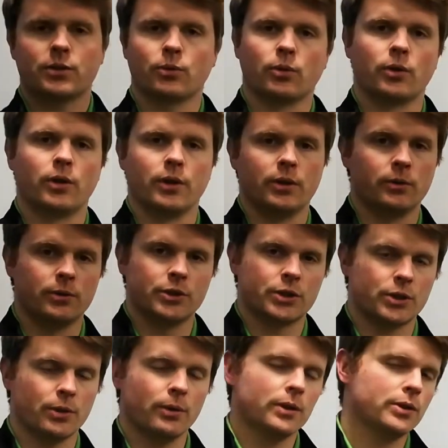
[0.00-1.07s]
or you're just
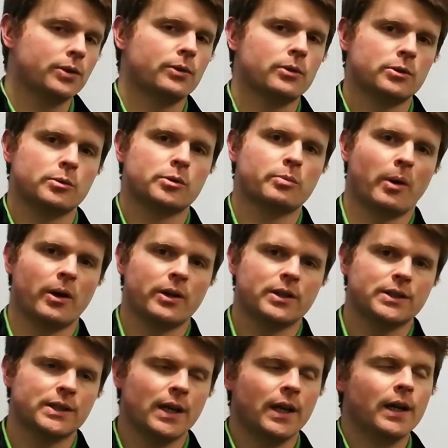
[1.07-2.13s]
going to Christmas
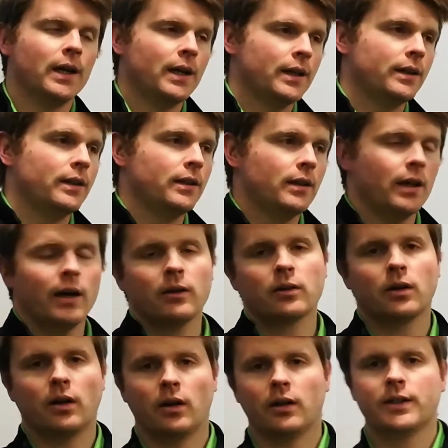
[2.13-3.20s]
parties, the
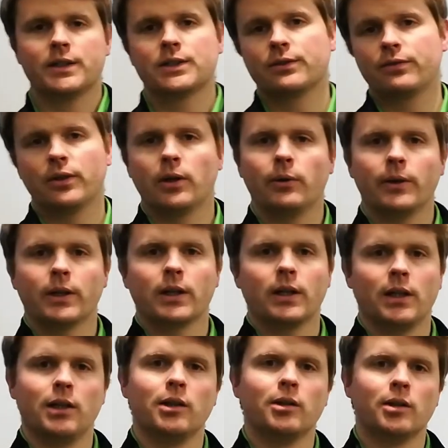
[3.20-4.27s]
alcohol is a-flowing
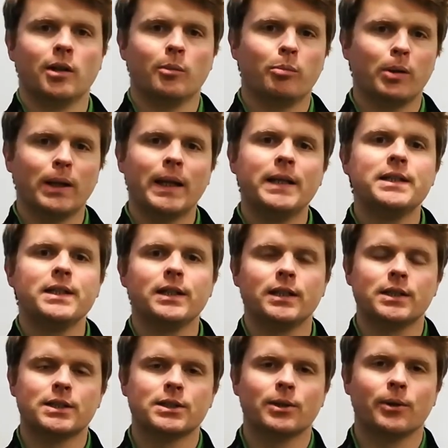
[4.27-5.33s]
in
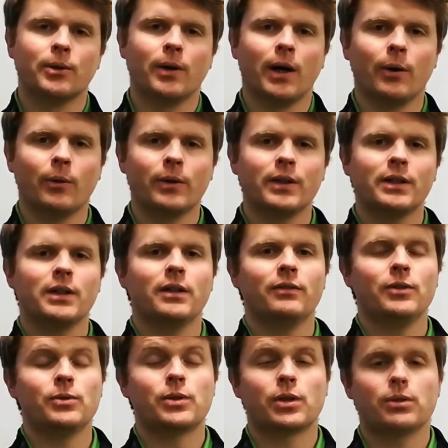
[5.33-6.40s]
plenty. So I wanted to give
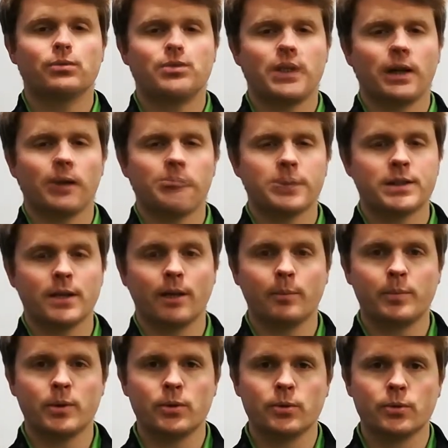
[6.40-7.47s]
you 2 tips to help
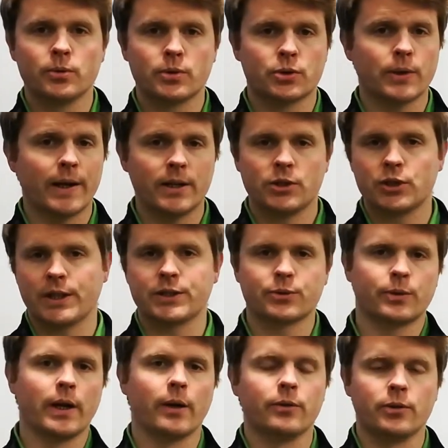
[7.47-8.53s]
you strategize
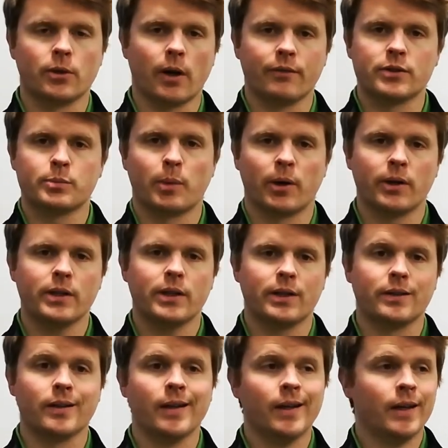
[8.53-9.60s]
around your office party
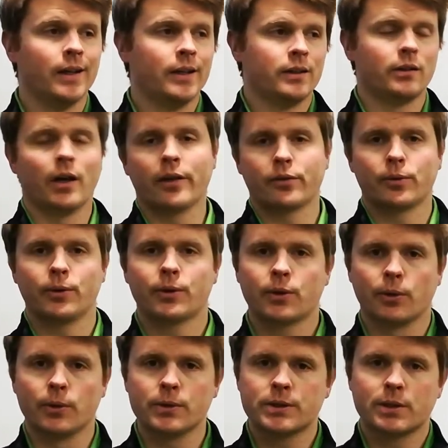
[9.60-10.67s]
and not throw your
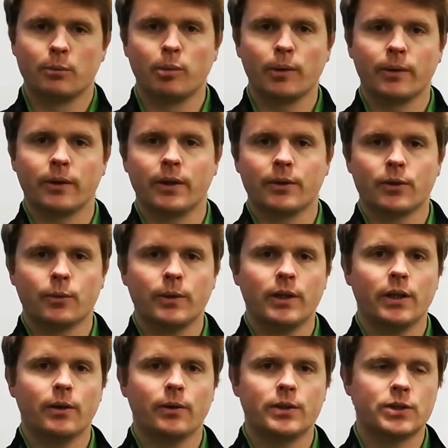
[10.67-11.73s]
goals completely out the
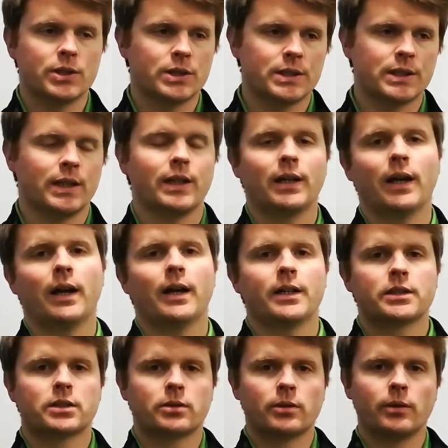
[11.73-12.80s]
window and just say,
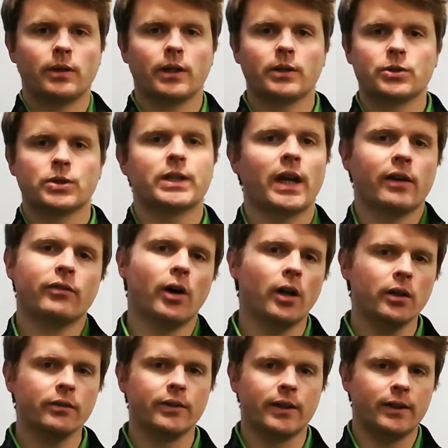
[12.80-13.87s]
screw it, I'll just have all
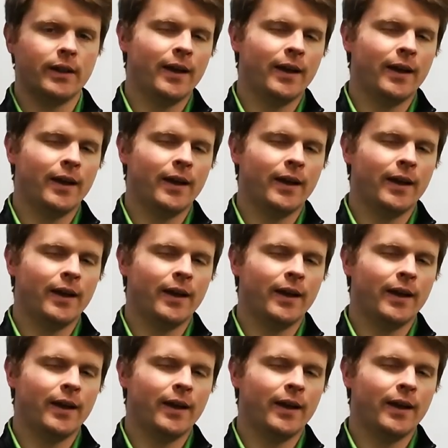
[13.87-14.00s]
of it.